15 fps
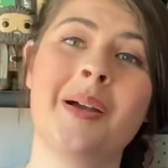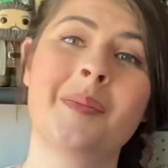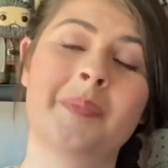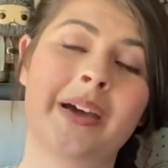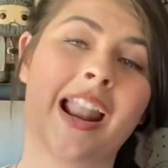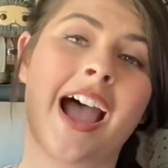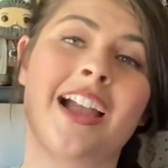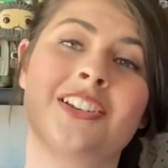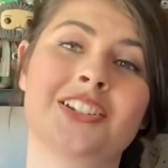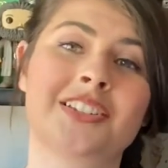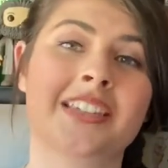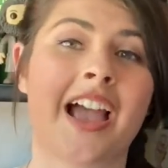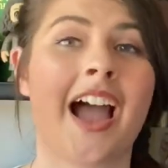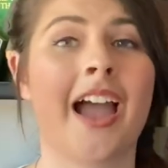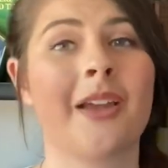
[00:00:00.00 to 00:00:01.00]
But
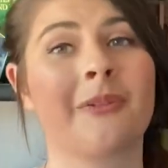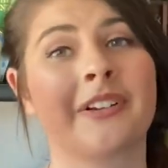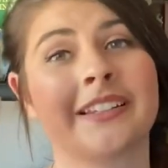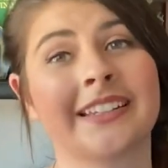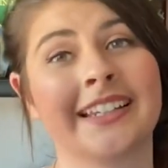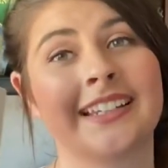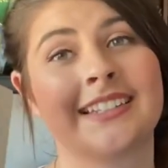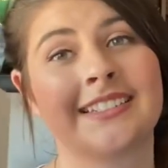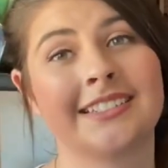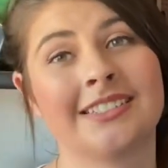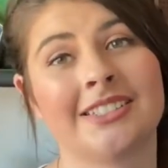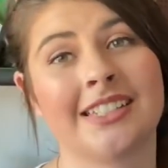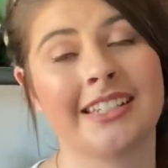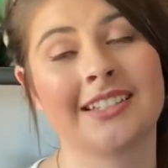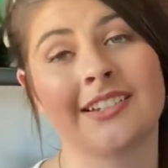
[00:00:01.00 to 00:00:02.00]
I really
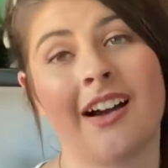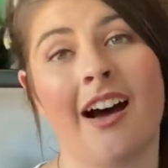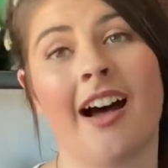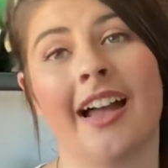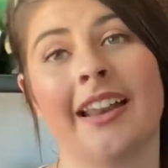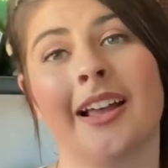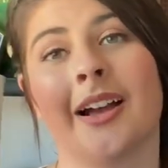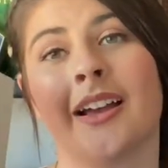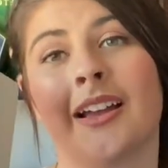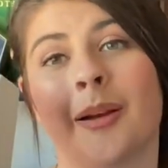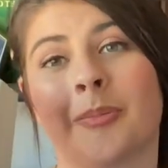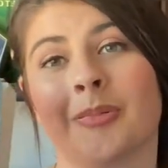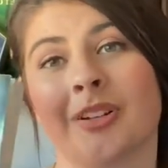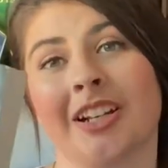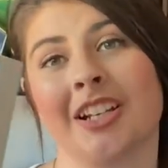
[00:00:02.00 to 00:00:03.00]
did not
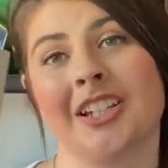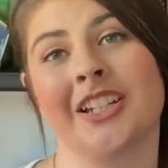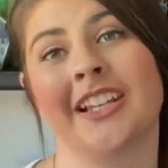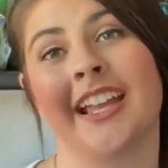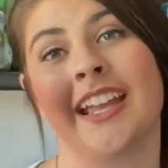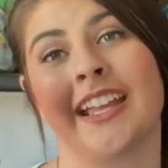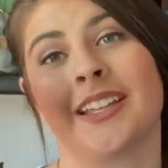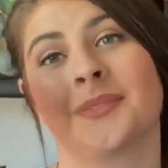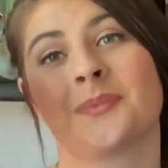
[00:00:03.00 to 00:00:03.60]
appreciate